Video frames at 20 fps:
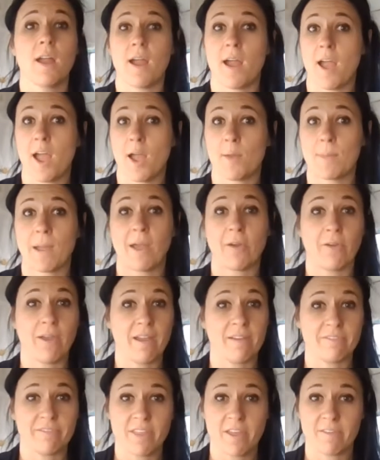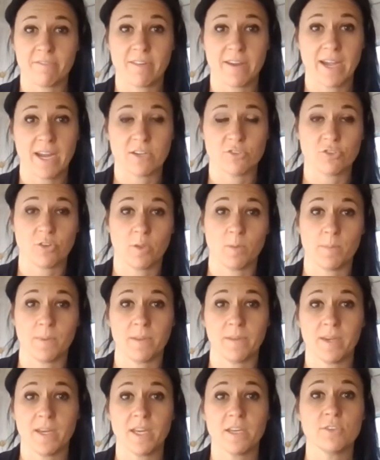I'll have the financial
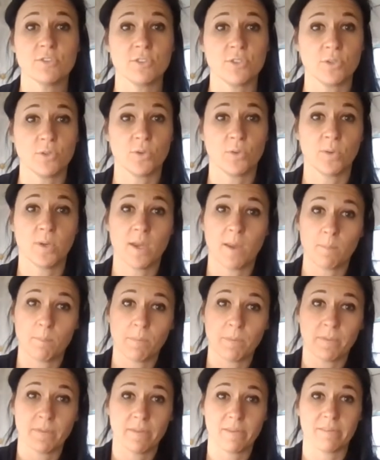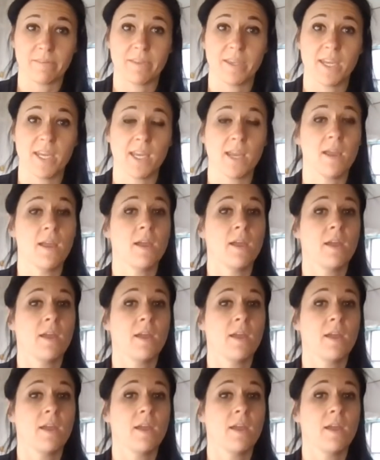ability to completely